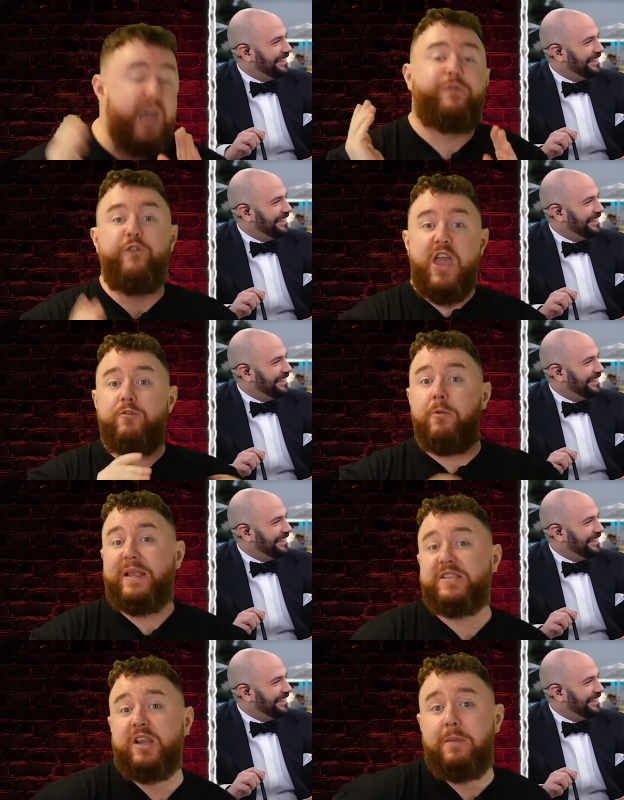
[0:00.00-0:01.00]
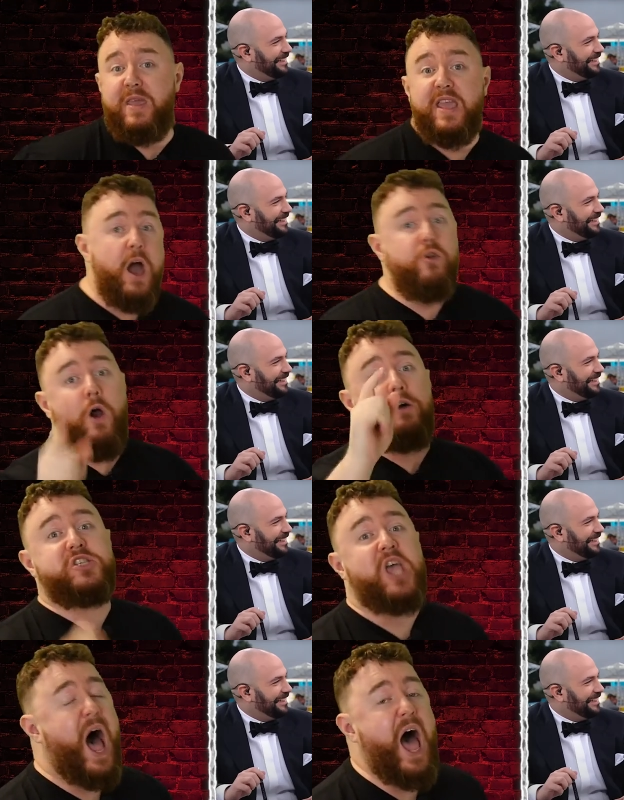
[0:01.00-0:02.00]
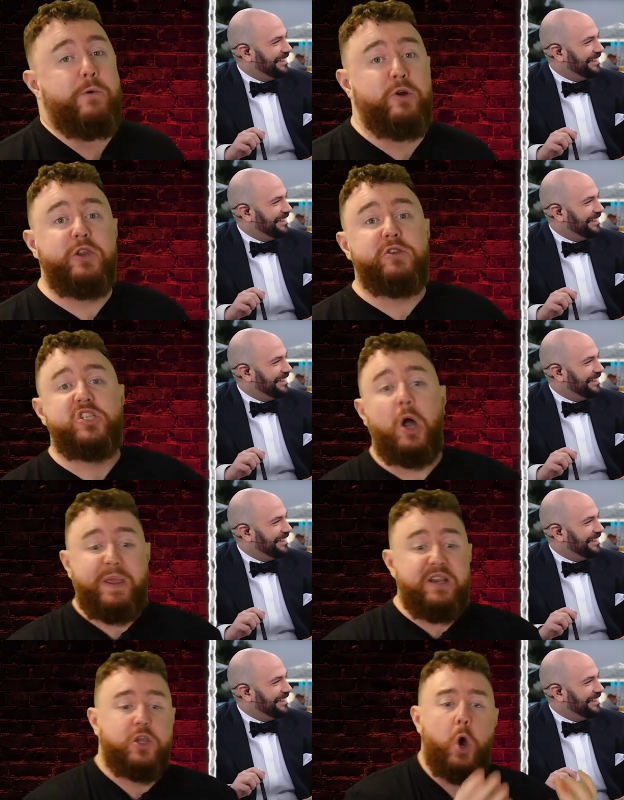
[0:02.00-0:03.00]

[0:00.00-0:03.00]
Speaker 1: If Rhea Ripley said to me, Ross, I want you to stop eating